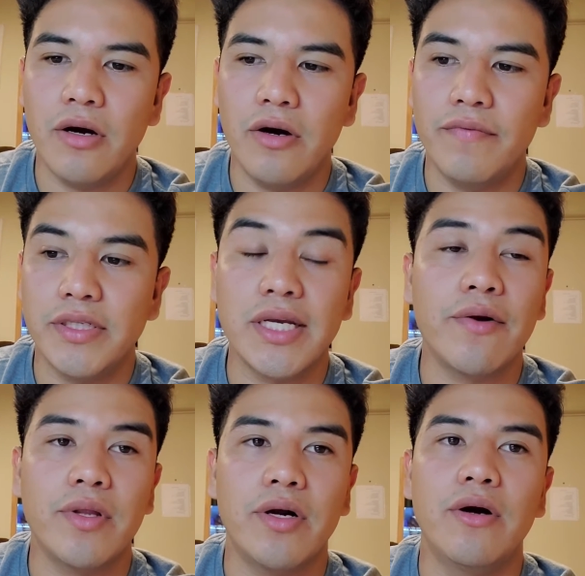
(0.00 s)
of the
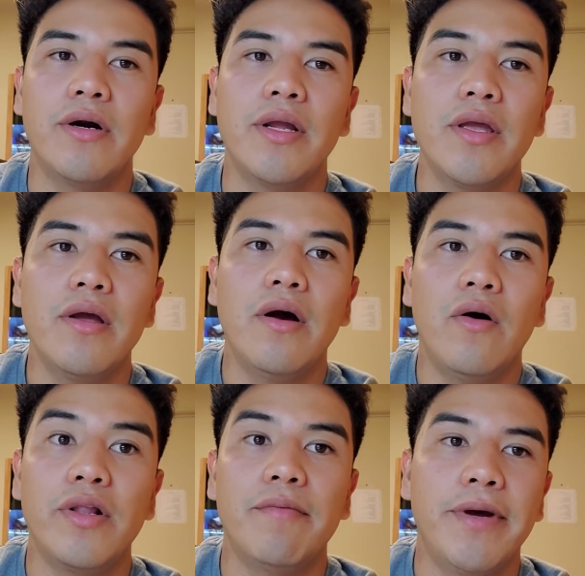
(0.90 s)
title of the car
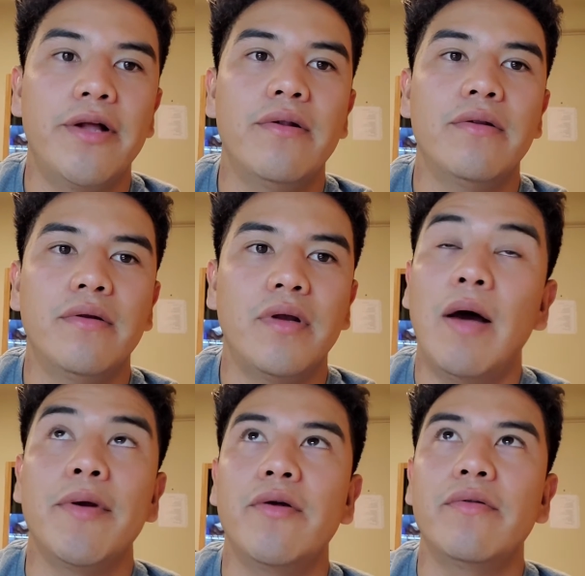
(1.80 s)
on the mail, I
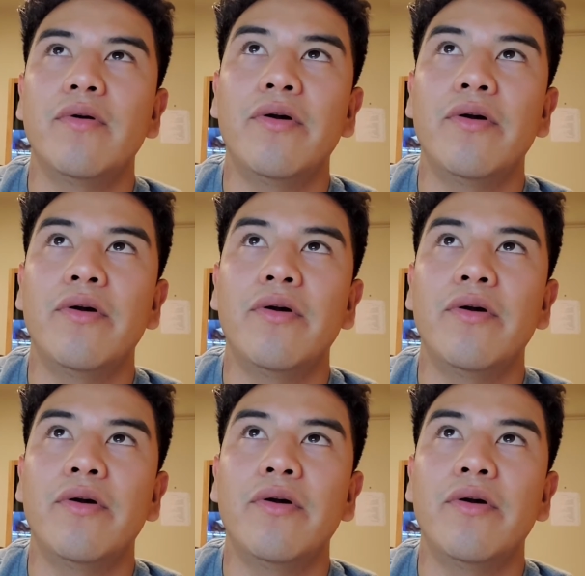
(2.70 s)
mean on,